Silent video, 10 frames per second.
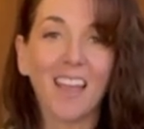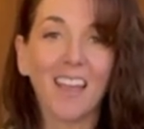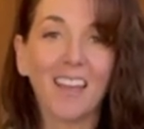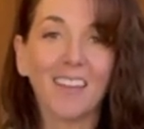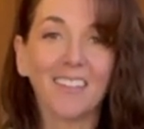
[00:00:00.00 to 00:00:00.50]

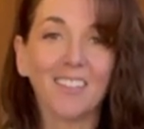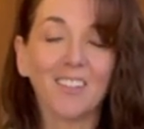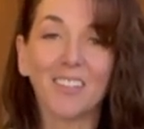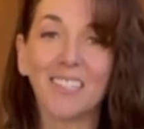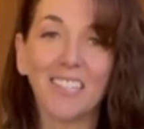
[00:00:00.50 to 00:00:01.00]
and you
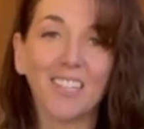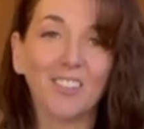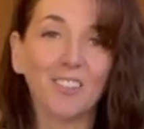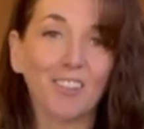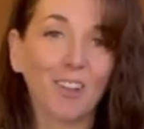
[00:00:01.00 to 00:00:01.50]

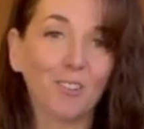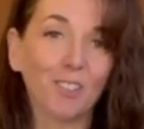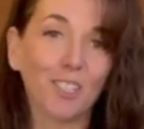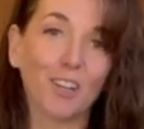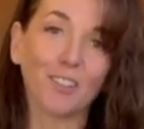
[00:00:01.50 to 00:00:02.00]
continue to go
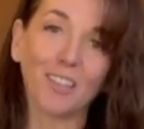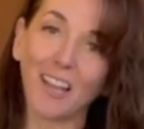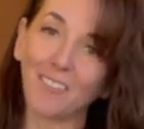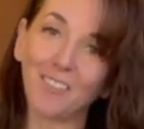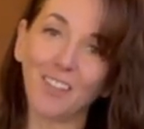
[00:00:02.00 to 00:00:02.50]
share
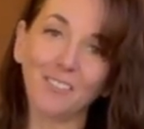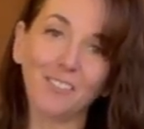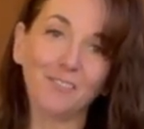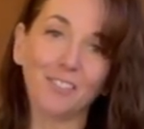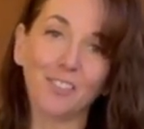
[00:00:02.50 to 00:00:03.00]
life, love,
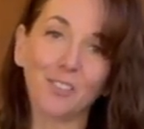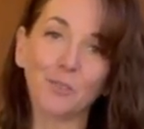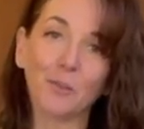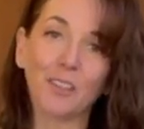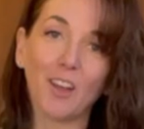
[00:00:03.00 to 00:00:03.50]
and
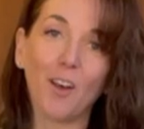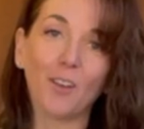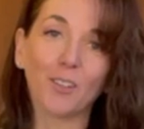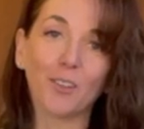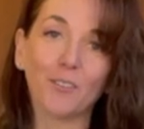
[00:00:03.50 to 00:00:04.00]
food with
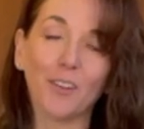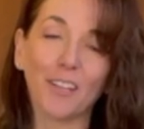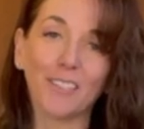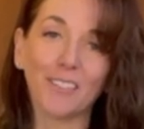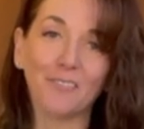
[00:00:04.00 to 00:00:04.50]
all your
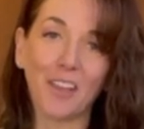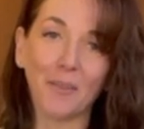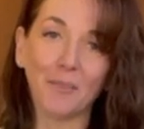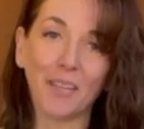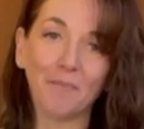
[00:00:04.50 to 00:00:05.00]
friends and
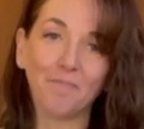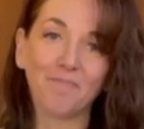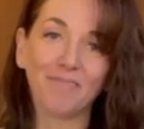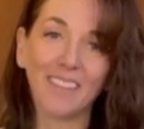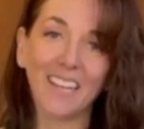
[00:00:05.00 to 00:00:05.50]
family.
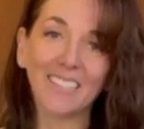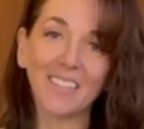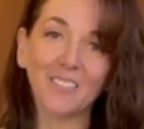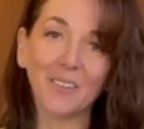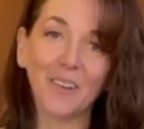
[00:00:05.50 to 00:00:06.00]
Thanks
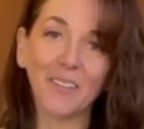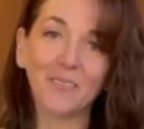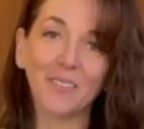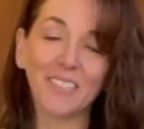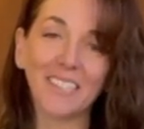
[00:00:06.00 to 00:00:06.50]
everyone.
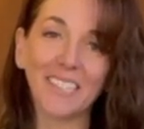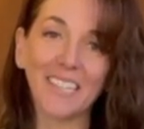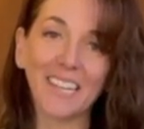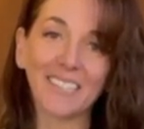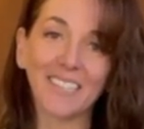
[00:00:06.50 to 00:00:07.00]
We'll see you
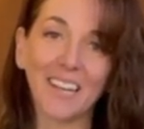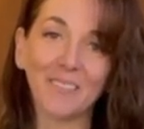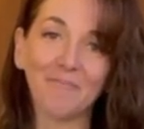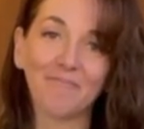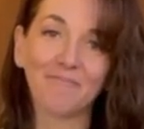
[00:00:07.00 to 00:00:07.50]
next time.